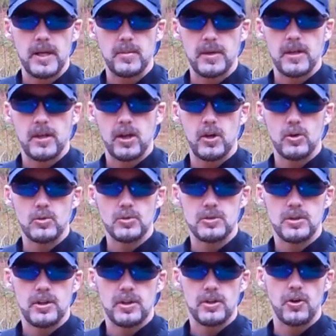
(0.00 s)
to be able to
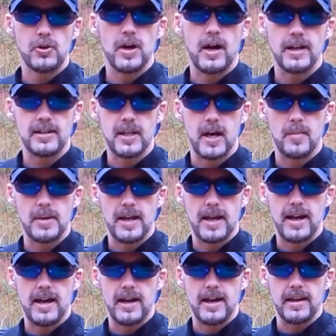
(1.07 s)
close your
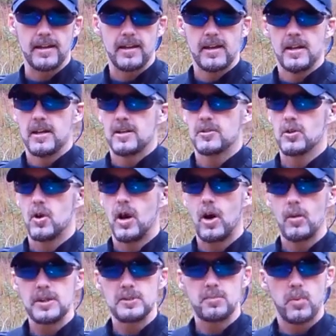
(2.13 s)
non-dominant eye. So
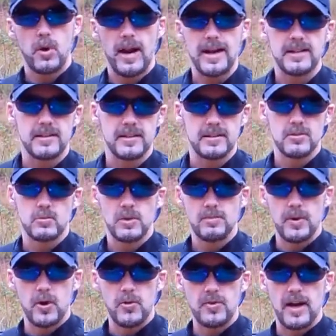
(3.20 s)
always practice
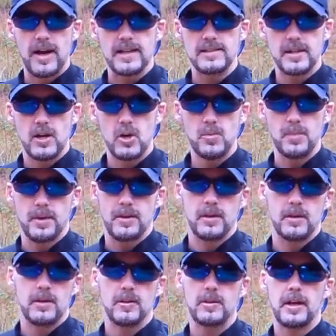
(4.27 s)
with both eyes open,
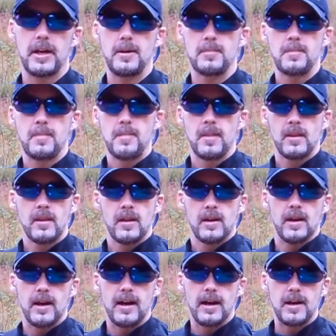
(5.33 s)
okay?
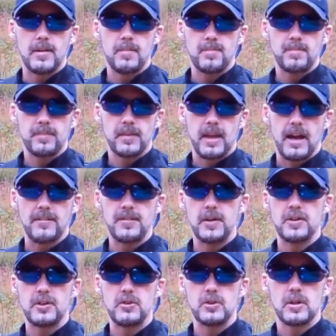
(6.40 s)
I
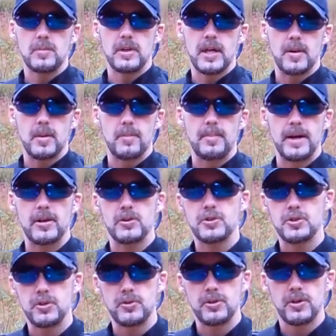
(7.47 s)
feel that you can become a better
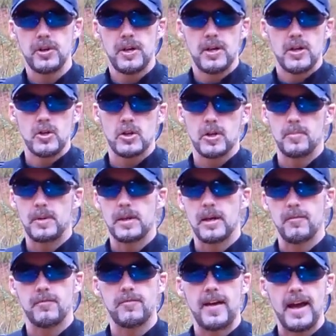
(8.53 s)
shooter, you can
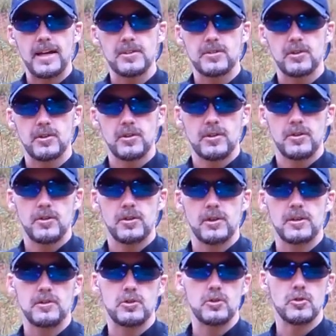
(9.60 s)
become faster, you
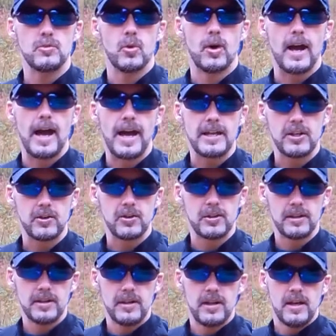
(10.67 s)
can shoot more
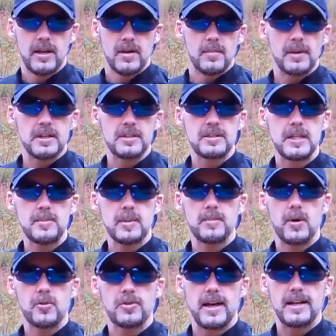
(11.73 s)
accurately, because keeping
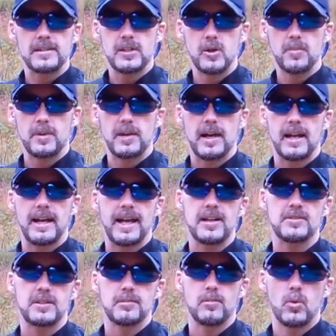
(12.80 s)
both eyes open
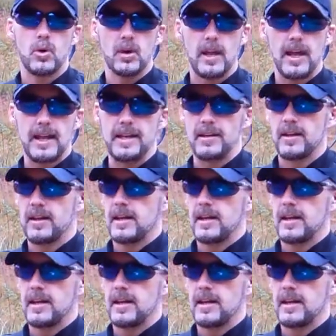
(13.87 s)
allows in more light.